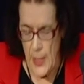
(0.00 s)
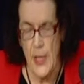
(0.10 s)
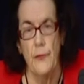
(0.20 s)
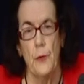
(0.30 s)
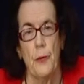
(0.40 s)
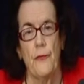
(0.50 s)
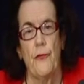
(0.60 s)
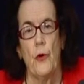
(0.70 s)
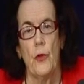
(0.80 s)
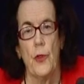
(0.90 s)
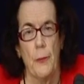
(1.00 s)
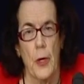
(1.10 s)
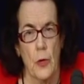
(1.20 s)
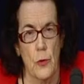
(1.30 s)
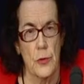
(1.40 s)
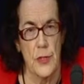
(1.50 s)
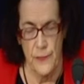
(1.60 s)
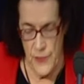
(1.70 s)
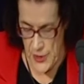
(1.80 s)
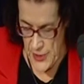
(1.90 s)
Even before the polls
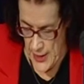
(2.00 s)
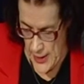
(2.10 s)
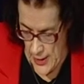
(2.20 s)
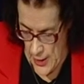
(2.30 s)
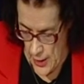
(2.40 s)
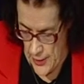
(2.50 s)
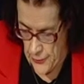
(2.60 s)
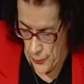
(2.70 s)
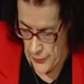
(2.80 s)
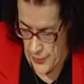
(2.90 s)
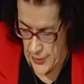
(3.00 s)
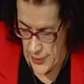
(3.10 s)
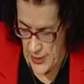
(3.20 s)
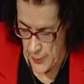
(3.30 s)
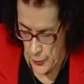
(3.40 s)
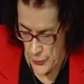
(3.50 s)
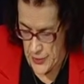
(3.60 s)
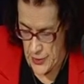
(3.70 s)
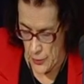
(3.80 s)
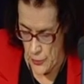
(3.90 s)
of today, I thought that a double
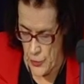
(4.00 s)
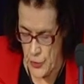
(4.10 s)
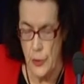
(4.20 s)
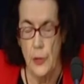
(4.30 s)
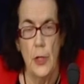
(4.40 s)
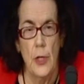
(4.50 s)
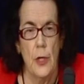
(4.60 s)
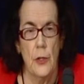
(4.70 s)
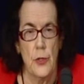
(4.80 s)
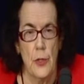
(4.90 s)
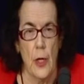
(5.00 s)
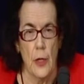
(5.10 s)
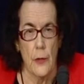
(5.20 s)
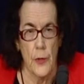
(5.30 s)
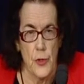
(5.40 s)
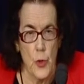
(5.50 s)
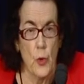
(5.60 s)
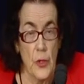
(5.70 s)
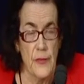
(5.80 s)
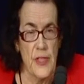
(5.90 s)
dissolution, the
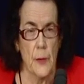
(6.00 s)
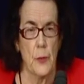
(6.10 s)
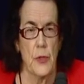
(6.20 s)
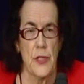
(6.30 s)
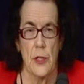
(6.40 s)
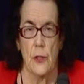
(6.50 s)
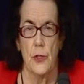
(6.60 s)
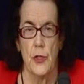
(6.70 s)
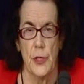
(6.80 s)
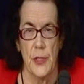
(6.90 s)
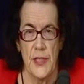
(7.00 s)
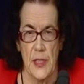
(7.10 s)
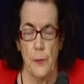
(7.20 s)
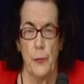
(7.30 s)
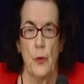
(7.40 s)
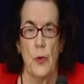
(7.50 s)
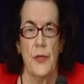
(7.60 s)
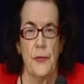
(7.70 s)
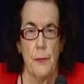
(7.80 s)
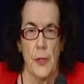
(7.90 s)
talk of a double dissolution at some
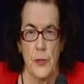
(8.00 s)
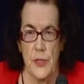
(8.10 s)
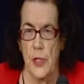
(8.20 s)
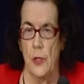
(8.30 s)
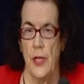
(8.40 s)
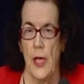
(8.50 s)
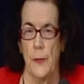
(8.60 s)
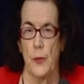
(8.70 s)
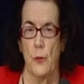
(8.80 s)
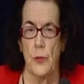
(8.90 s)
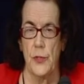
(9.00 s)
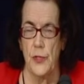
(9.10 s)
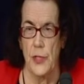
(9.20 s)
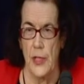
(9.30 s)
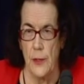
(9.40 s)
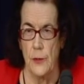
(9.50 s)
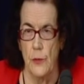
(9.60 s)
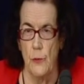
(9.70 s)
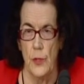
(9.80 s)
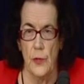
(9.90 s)
point, because Tony Abbott wanted to get
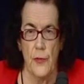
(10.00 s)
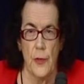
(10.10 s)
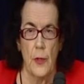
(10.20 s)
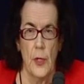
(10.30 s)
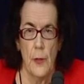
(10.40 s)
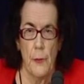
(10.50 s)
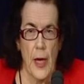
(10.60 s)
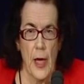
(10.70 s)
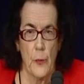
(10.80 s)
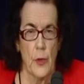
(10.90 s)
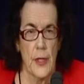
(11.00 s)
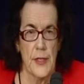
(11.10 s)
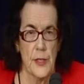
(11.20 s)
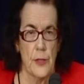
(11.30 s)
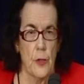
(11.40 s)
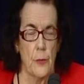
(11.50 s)
rid of the Palmerites and